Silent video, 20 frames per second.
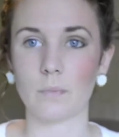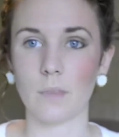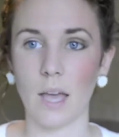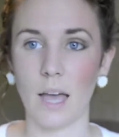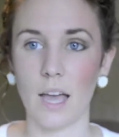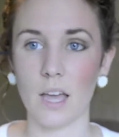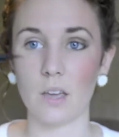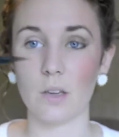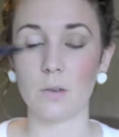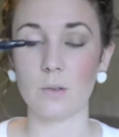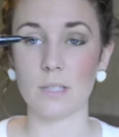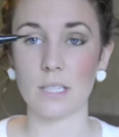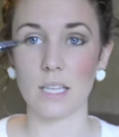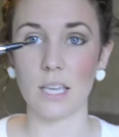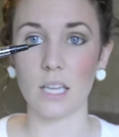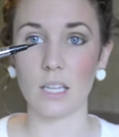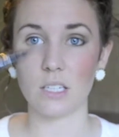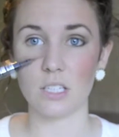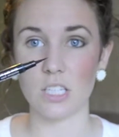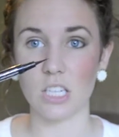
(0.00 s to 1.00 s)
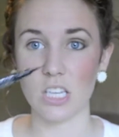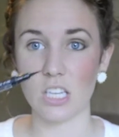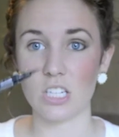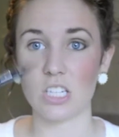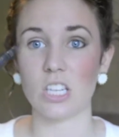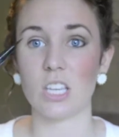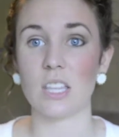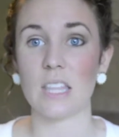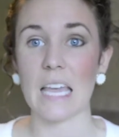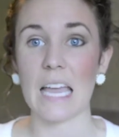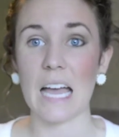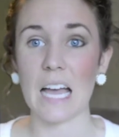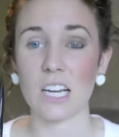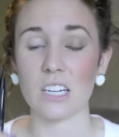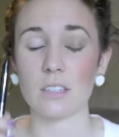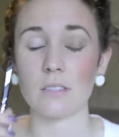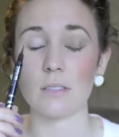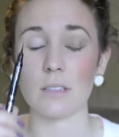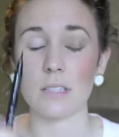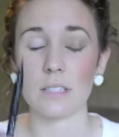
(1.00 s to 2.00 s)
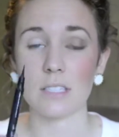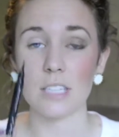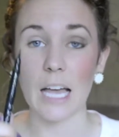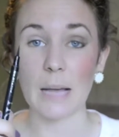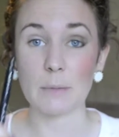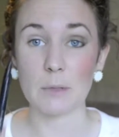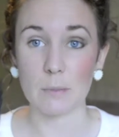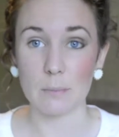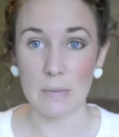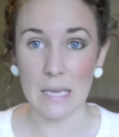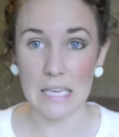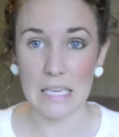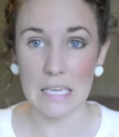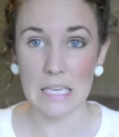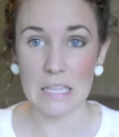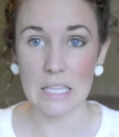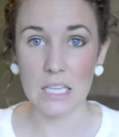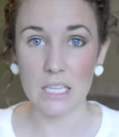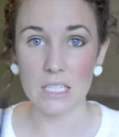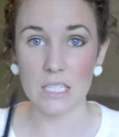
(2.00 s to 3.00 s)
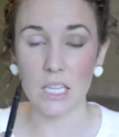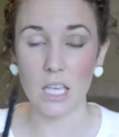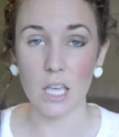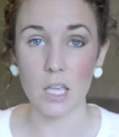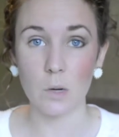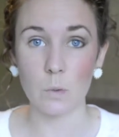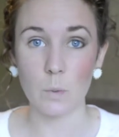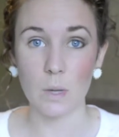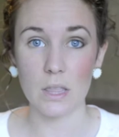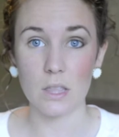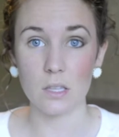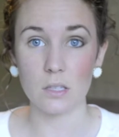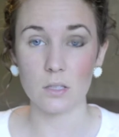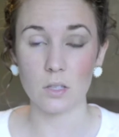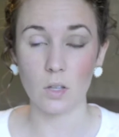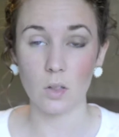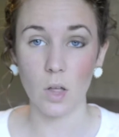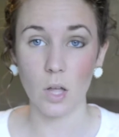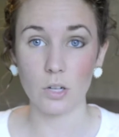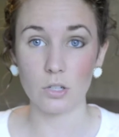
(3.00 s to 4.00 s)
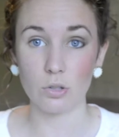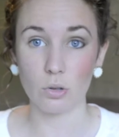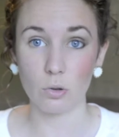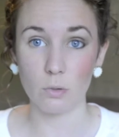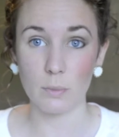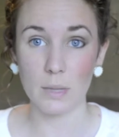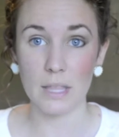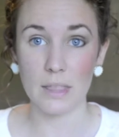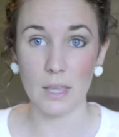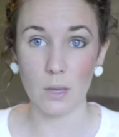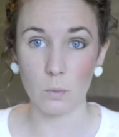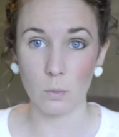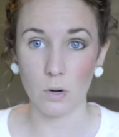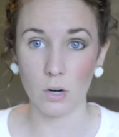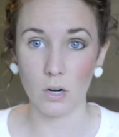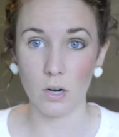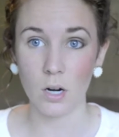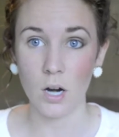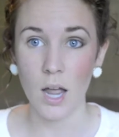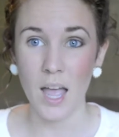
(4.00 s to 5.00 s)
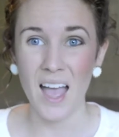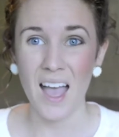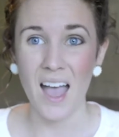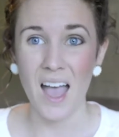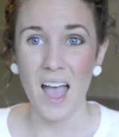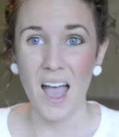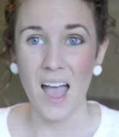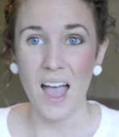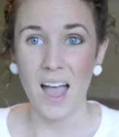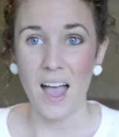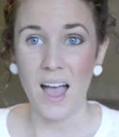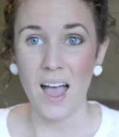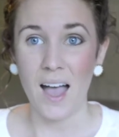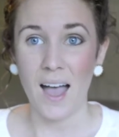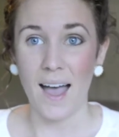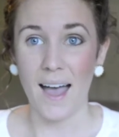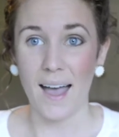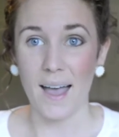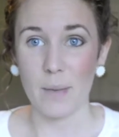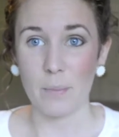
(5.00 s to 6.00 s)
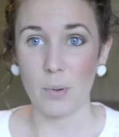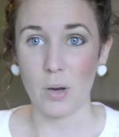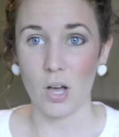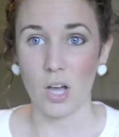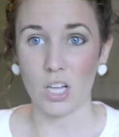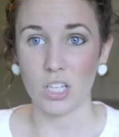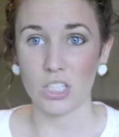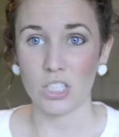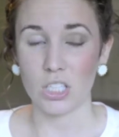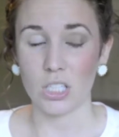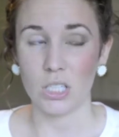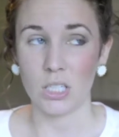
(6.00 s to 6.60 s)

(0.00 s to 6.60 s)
I use, again, TG. They actually stopped making this, and when the salon told me they were, I bought